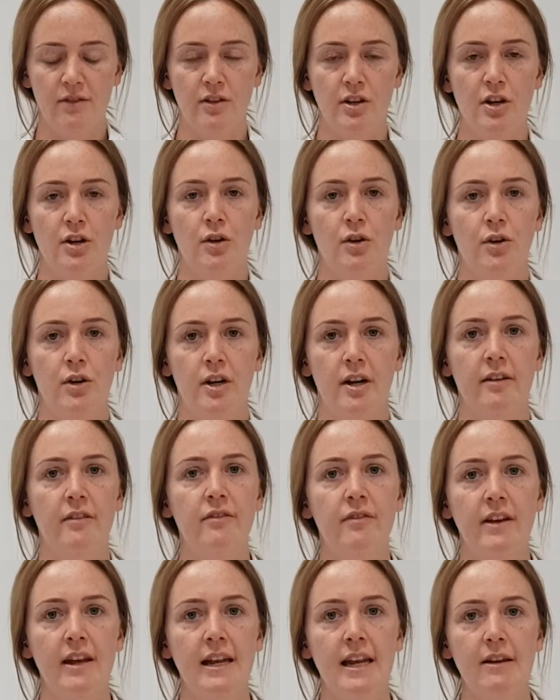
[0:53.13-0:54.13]
You're not going to
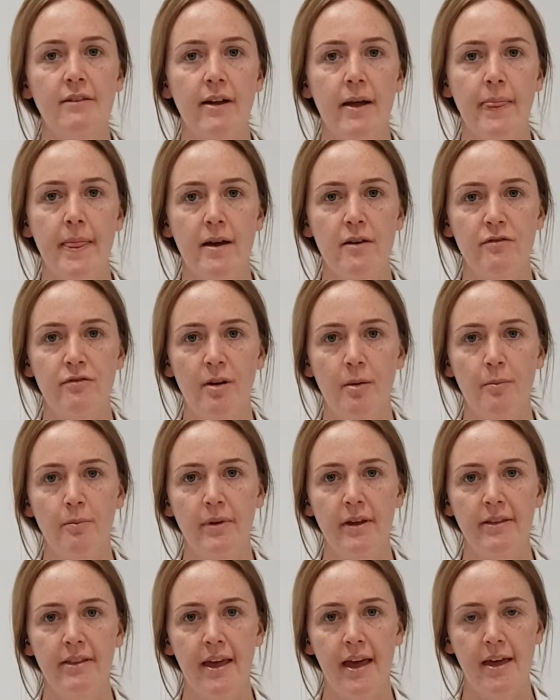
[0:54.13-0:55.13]
feel it around that front
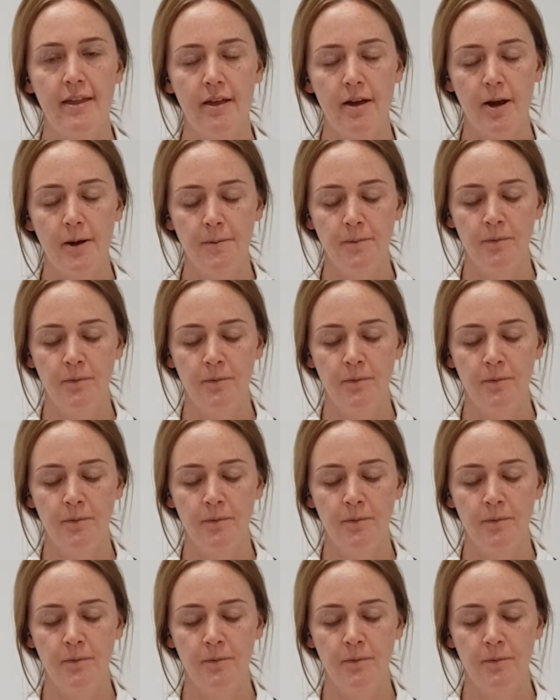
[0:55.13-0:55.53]
bit there though.